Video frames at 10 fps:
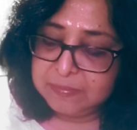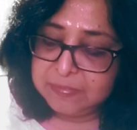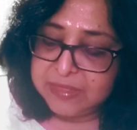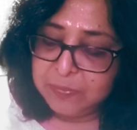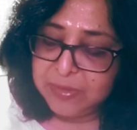
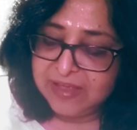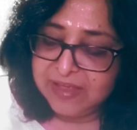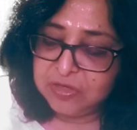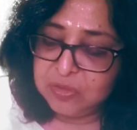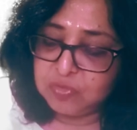Then we
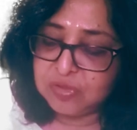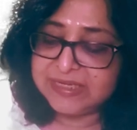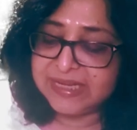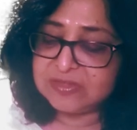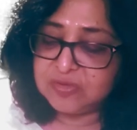have the neutral
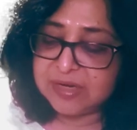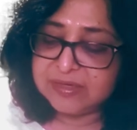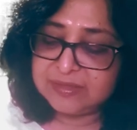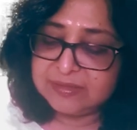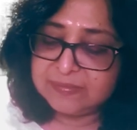
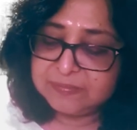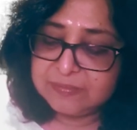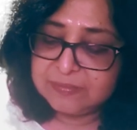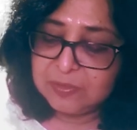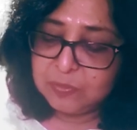dextran,
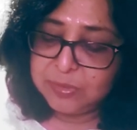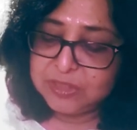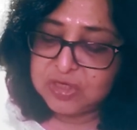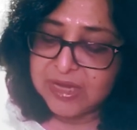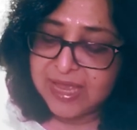
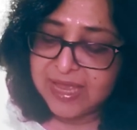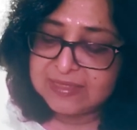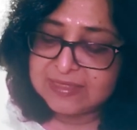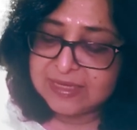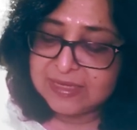which
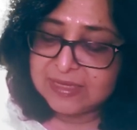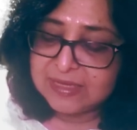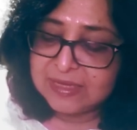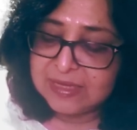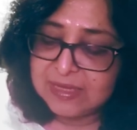has
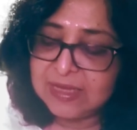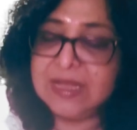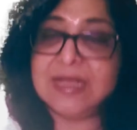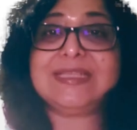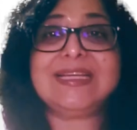
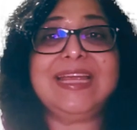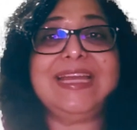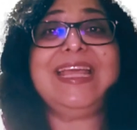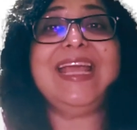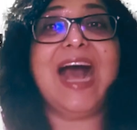a
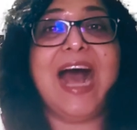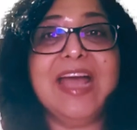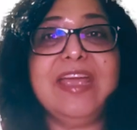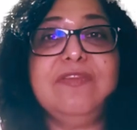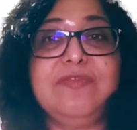slightly
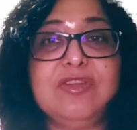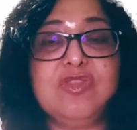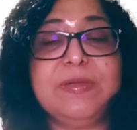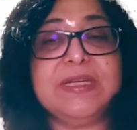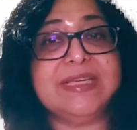higher
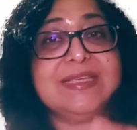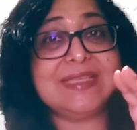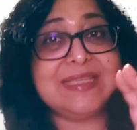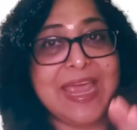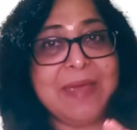filtrability,
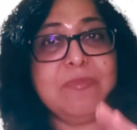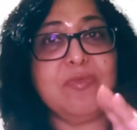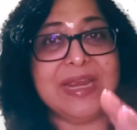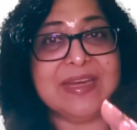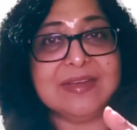same
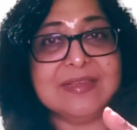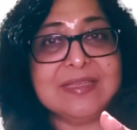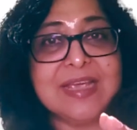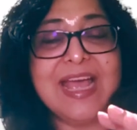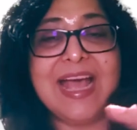
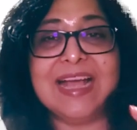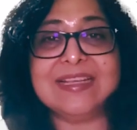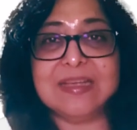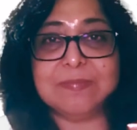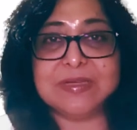radius
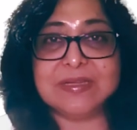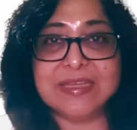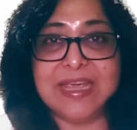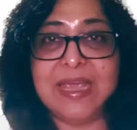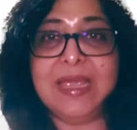as
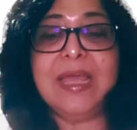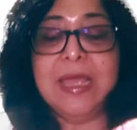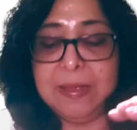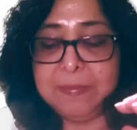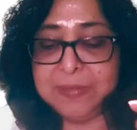substance A,
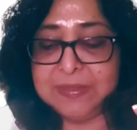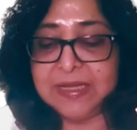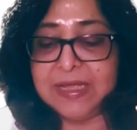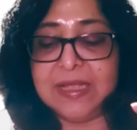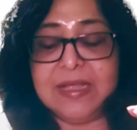but
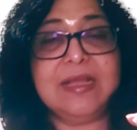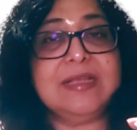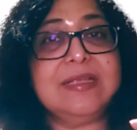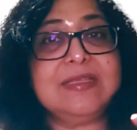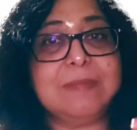
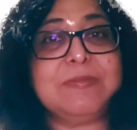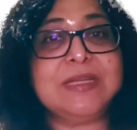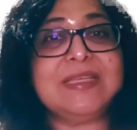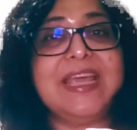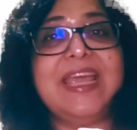
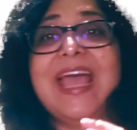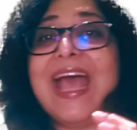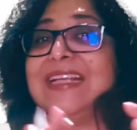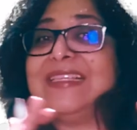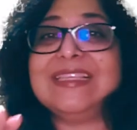substance A
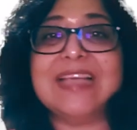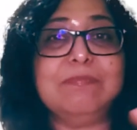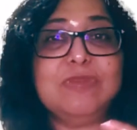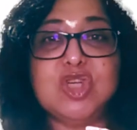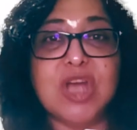has
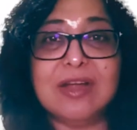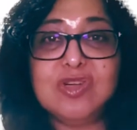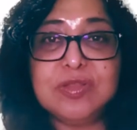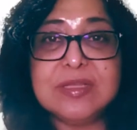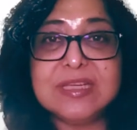some
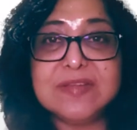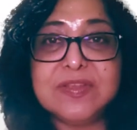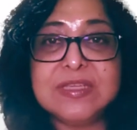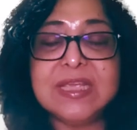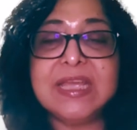charge on the
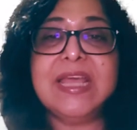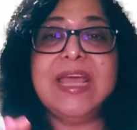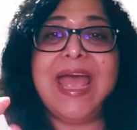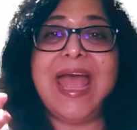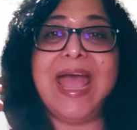surface
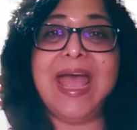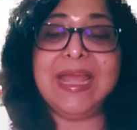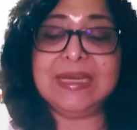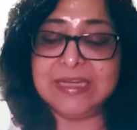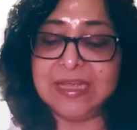
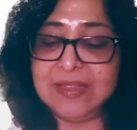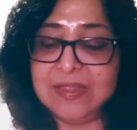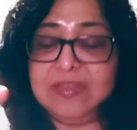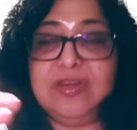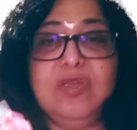and
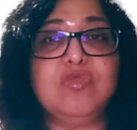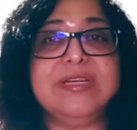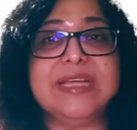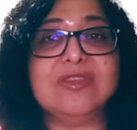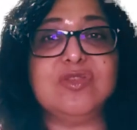the neutral
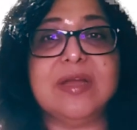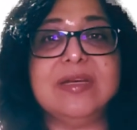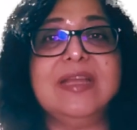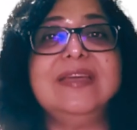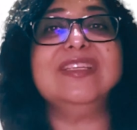
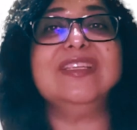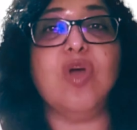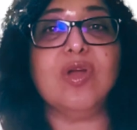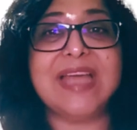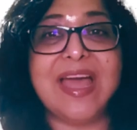dextran
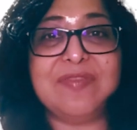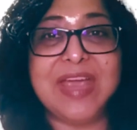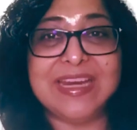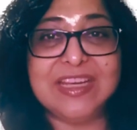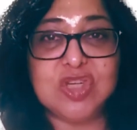not have
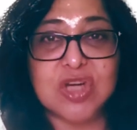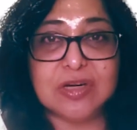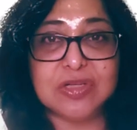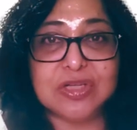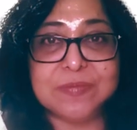any
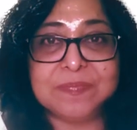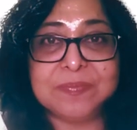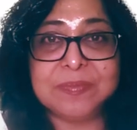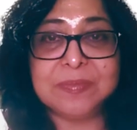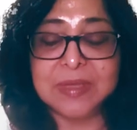charge.
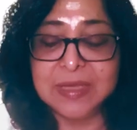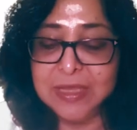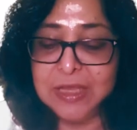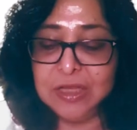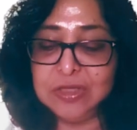
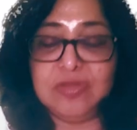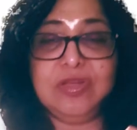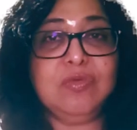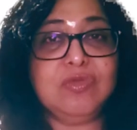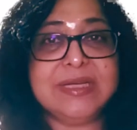So the
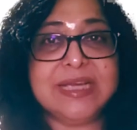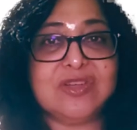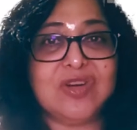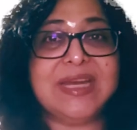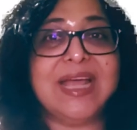neutral
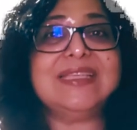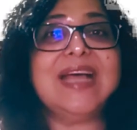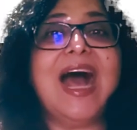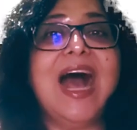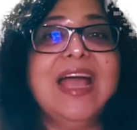dextran has a
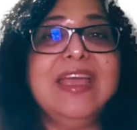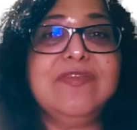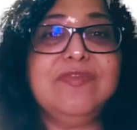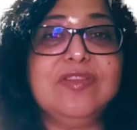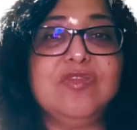higher
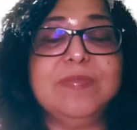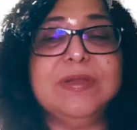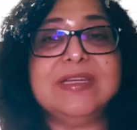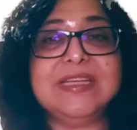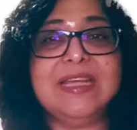
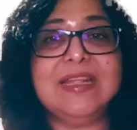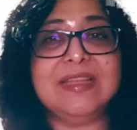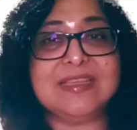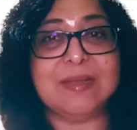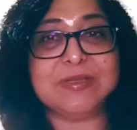filtrability
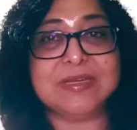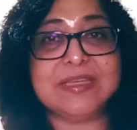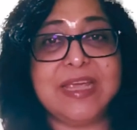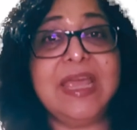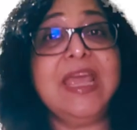than
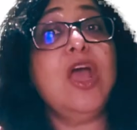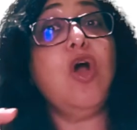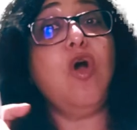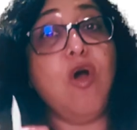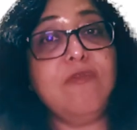substance A
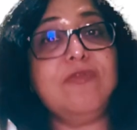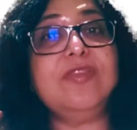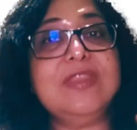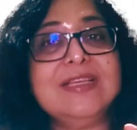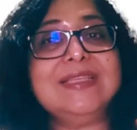of
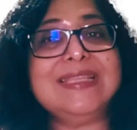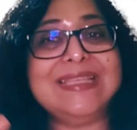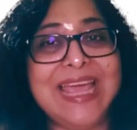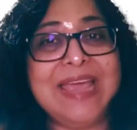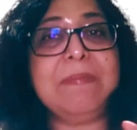the
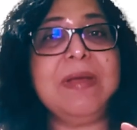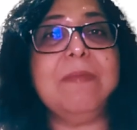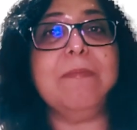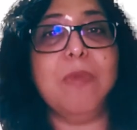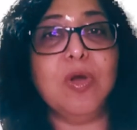same
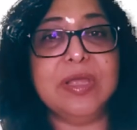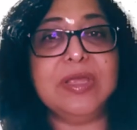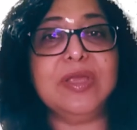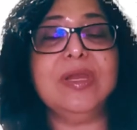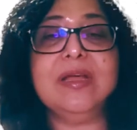
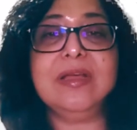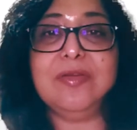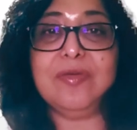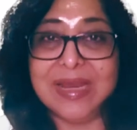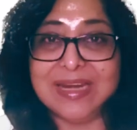molecular
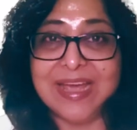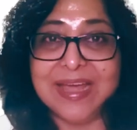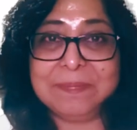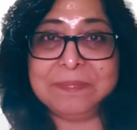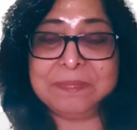radii.